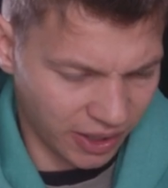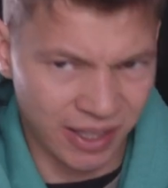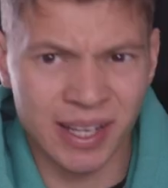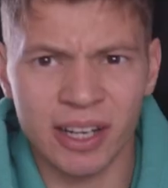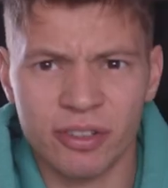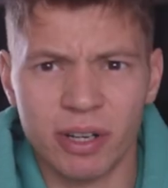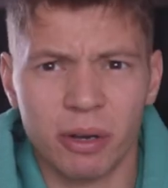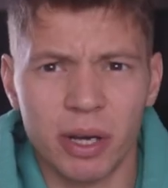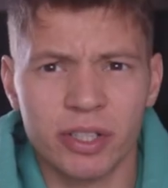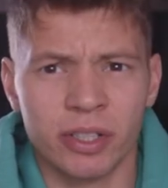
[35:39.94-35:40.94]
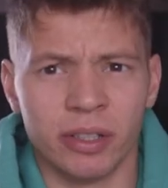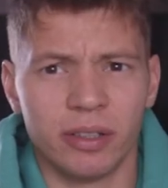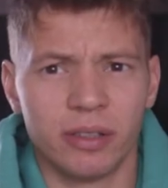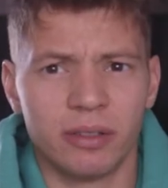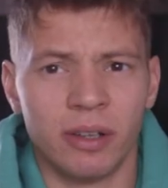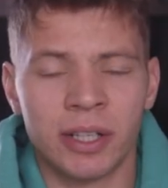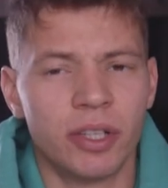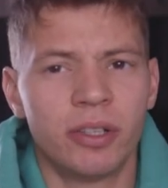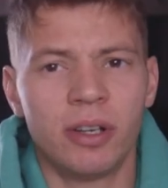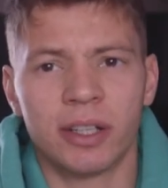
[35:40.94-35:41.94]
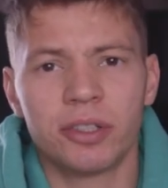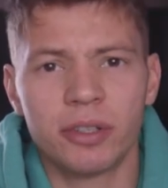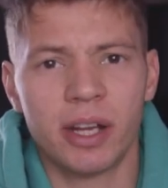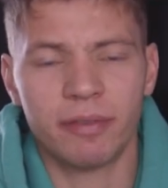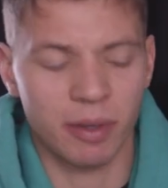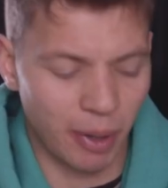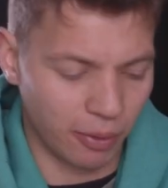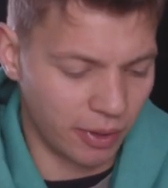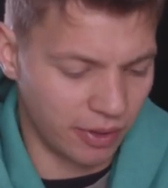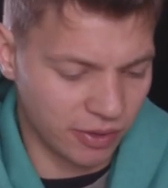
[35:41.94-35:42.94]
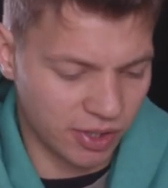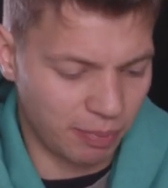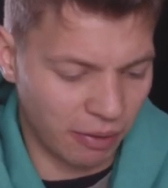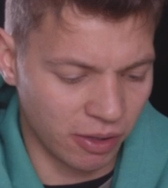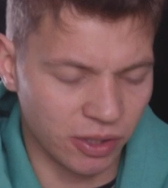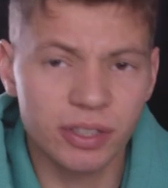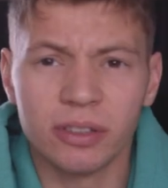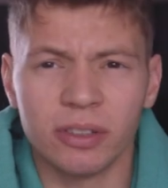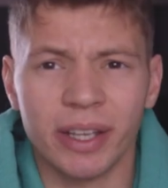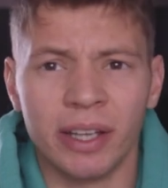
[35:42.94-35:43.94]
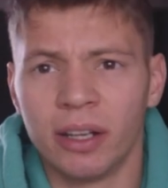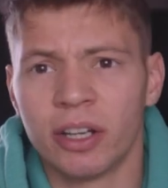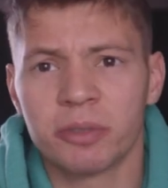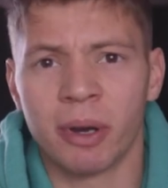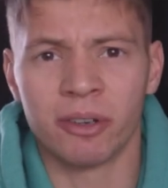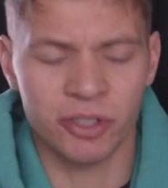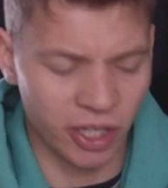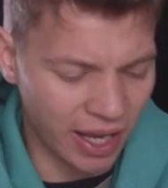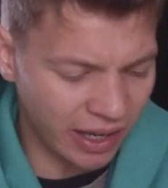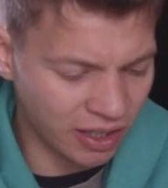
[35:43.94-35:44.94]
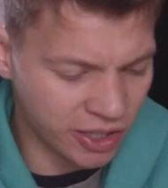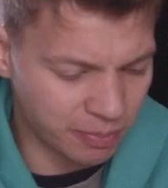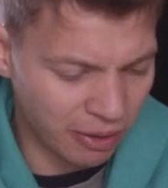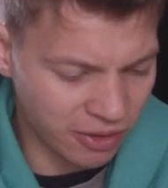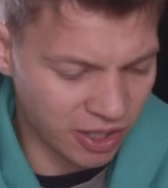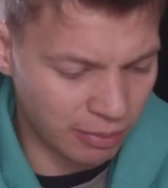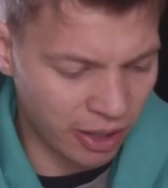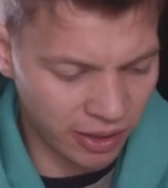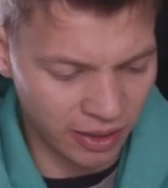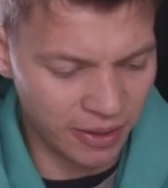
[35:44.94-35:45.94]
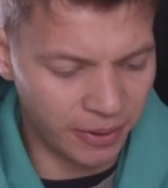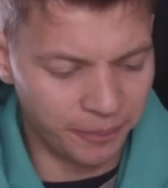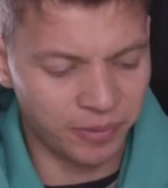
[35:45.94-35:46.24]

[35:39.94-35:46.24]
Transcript: Is that a trick question? I don't know. I don't know anything about sparrows or English sparrows. Do you get English sparrows in America?